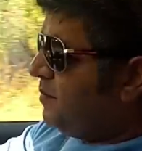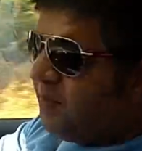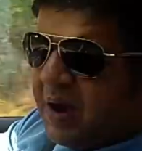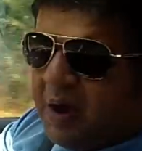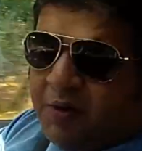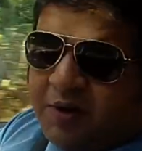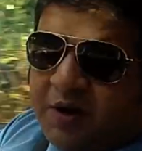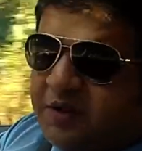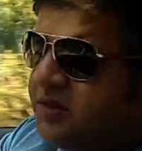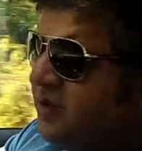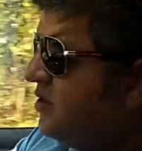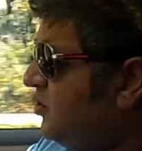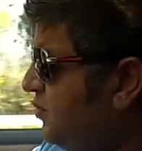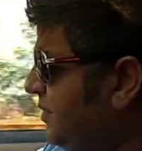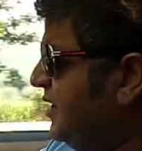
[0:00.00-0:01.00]
Powering the
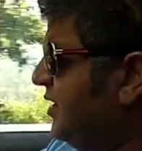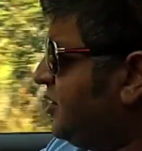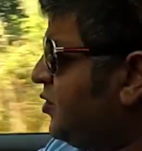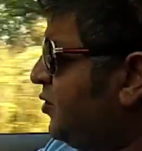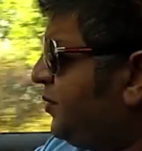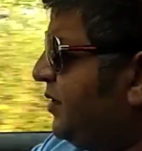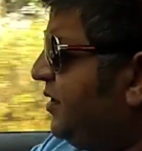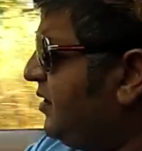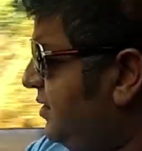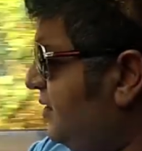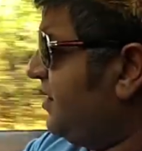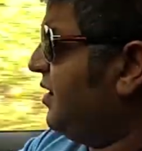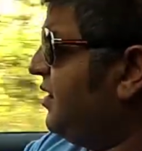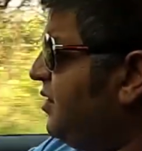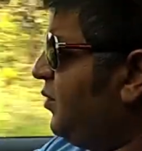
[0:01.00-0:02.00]
new Mini Cooper
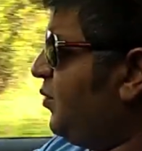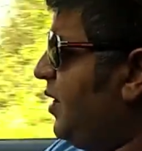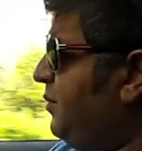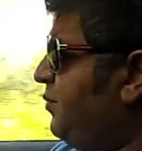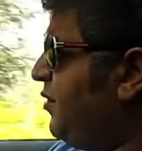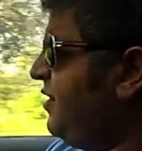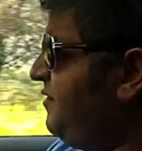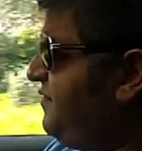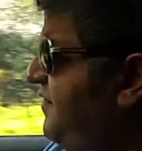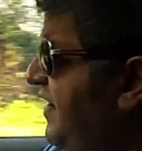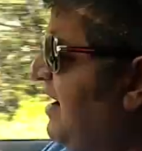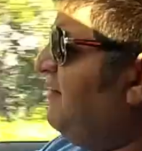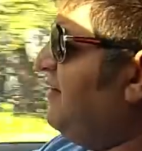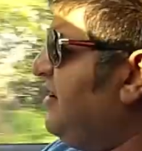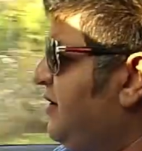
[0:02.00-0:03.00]
is a one point
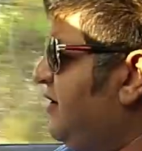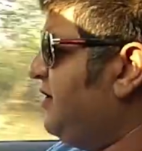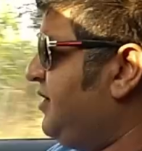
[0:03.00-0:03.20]
five liter